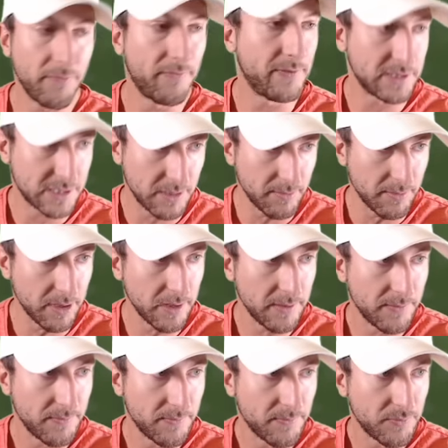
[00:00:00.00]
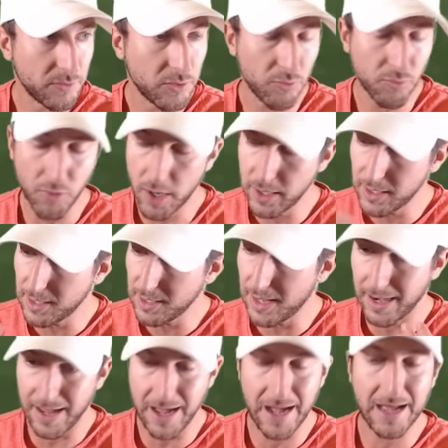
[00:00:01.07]
offense can be, running
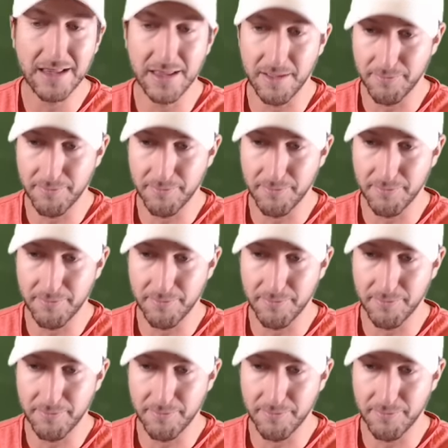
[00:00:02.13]
at a high